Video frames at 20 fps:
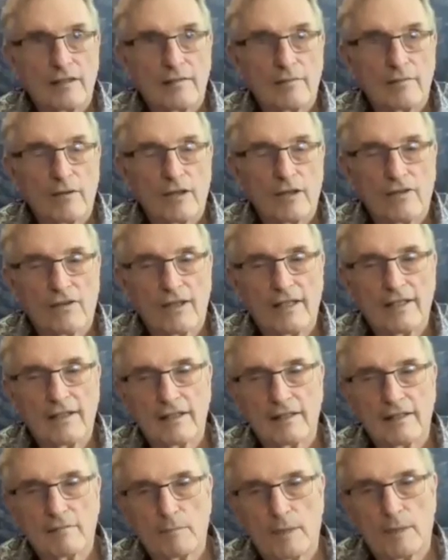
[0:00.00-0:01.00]
the thing
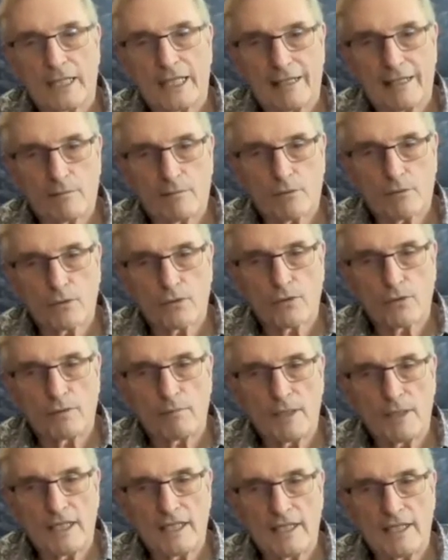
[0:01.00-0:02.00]
that became true to
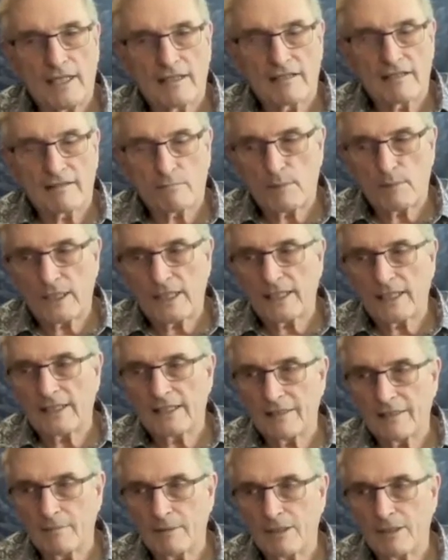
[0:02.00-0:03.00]
me is being an
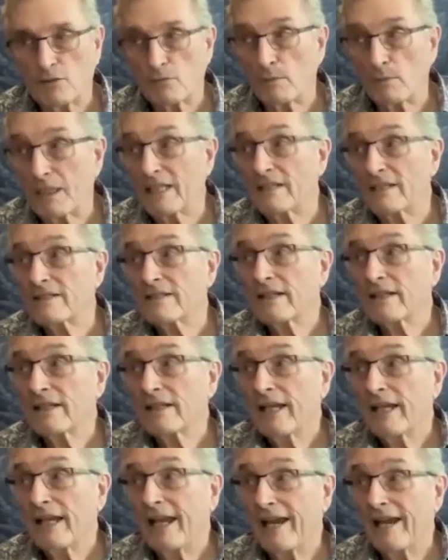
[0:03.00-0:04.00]
image means
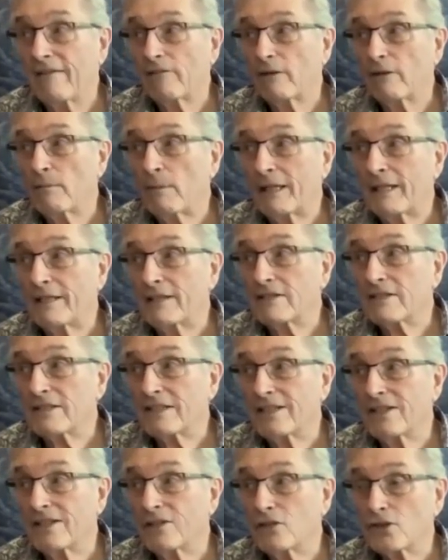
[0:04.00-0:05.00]
everybody
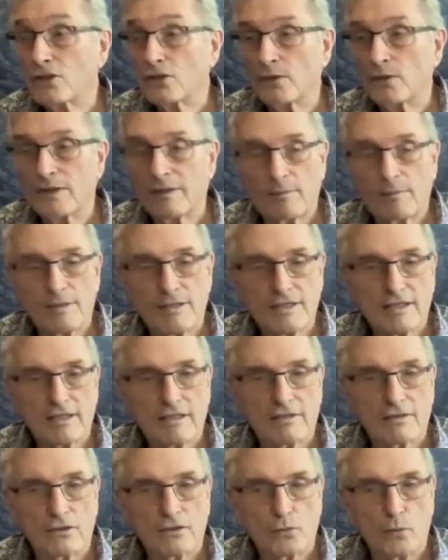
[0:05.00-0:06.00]
sees you in a
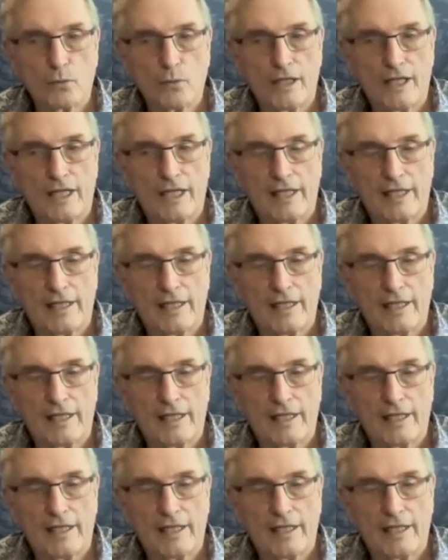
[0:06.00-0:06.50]
particular way.